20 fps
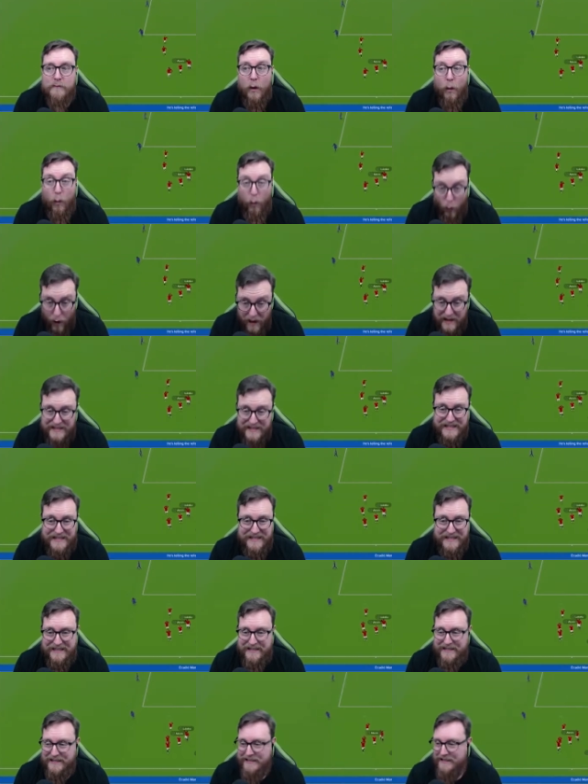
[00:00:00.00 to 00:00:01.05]
What?
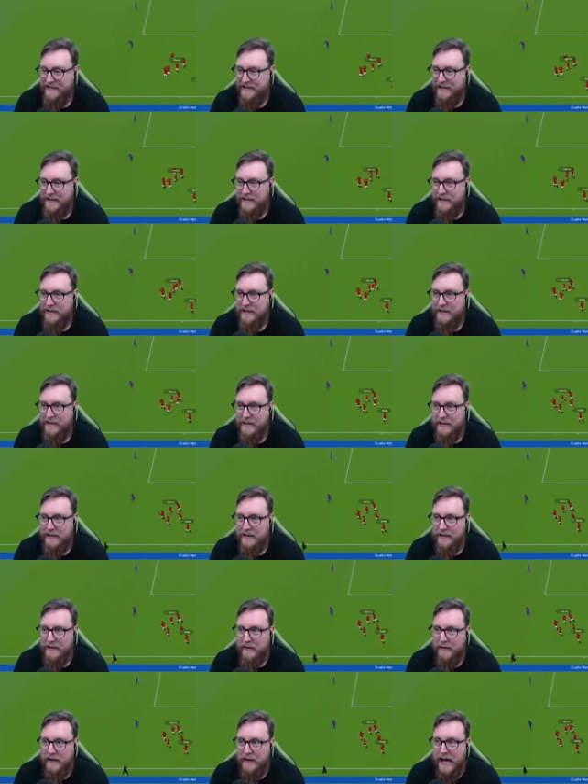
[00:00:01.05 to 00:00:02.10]

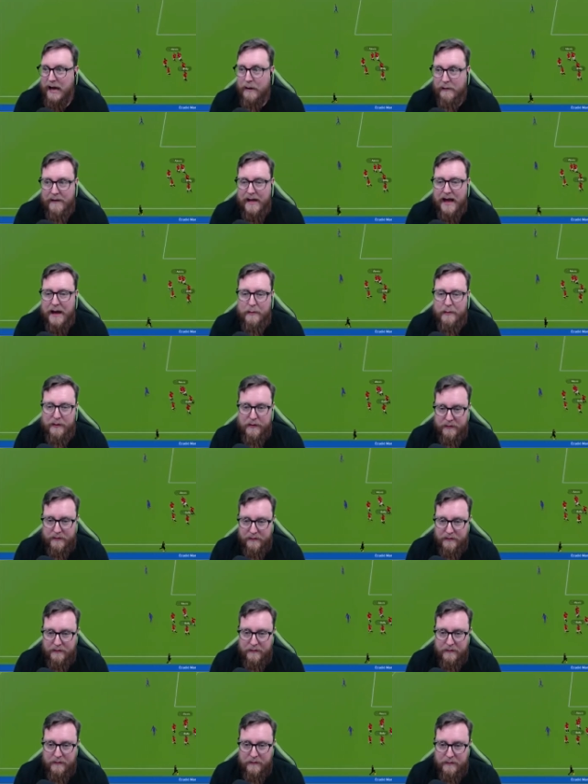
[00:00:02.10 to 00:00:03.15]
How did that happen?
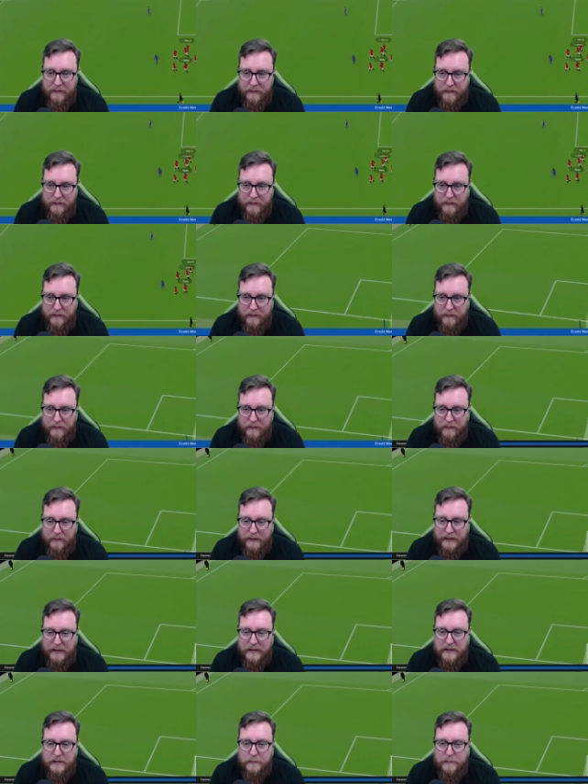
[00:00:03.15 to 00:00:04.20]
They
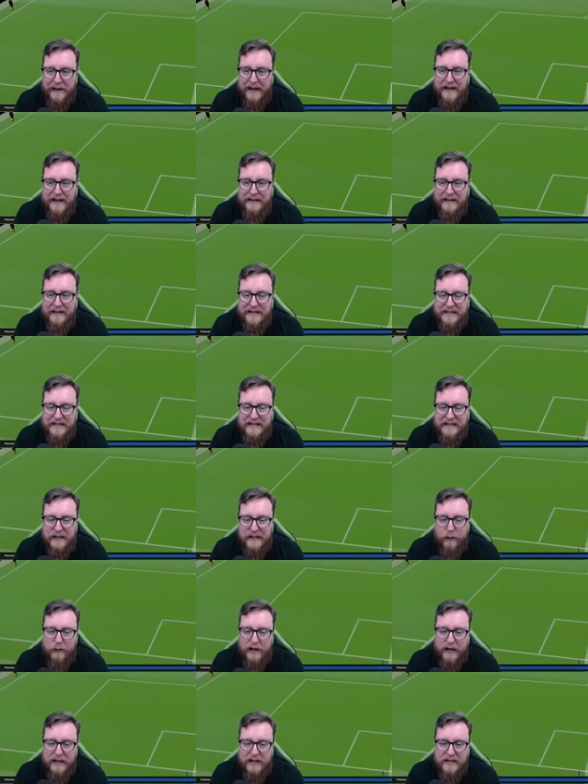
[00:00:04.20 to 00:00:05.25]
just played the
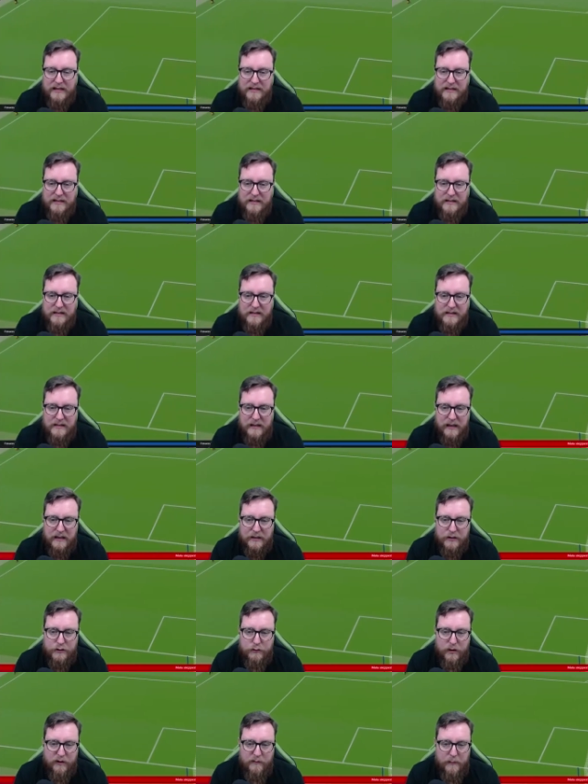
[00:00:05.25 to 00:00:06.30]
silkiest like
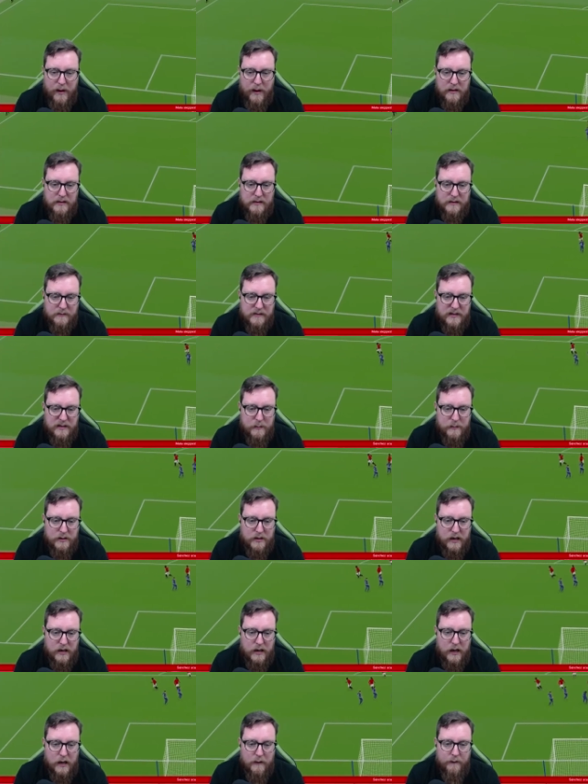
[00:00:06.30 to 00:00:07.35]
string of passes I've seen in my entire
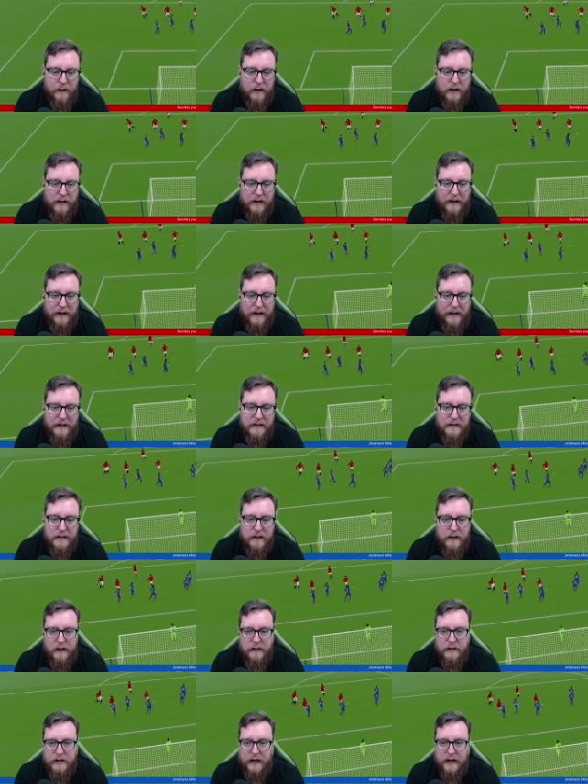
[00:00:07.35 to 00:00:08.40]
life. Cleared,
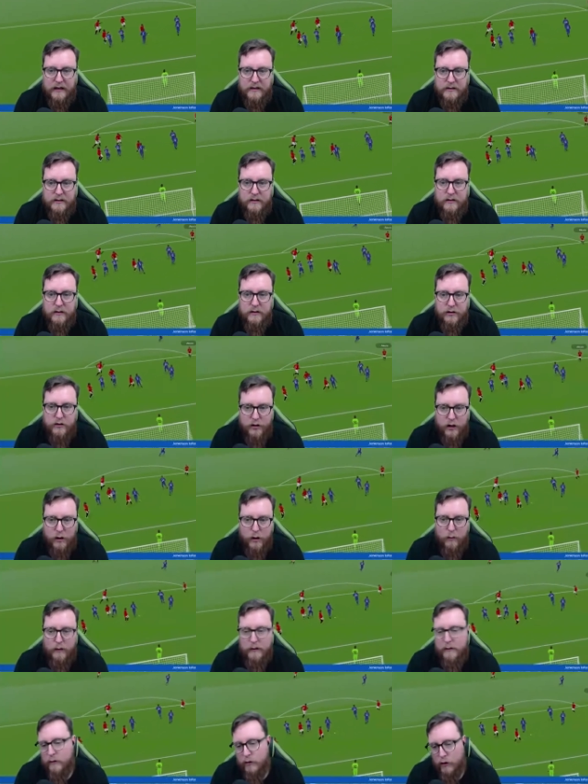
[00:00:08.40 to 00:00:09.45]
Jenkinson to no
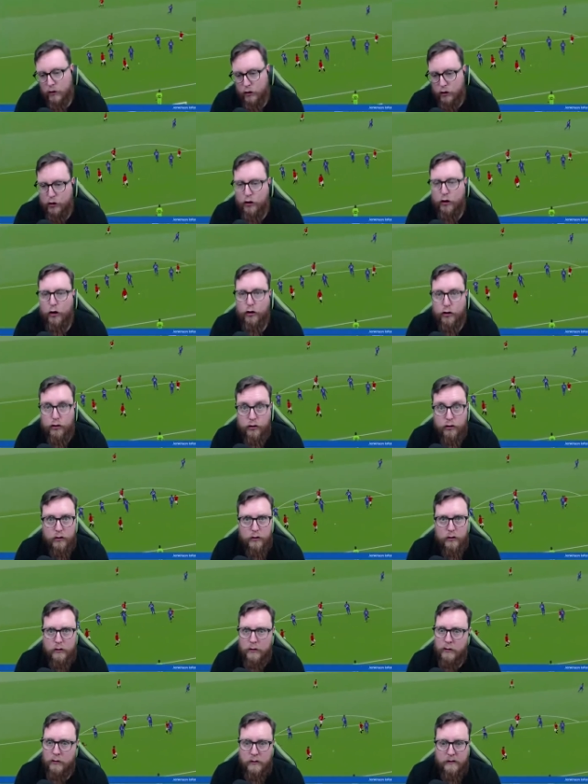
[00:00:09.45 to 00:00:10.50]
one. Good.
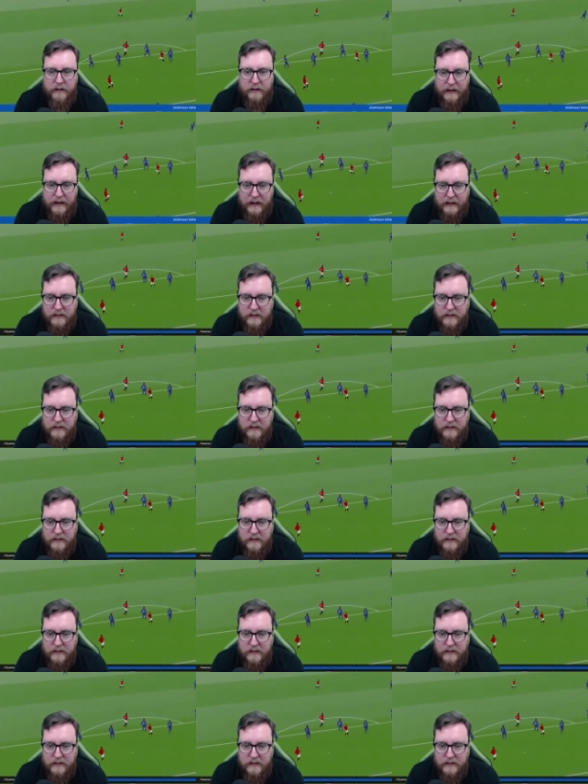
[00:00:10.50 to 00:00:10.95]
Dickhead.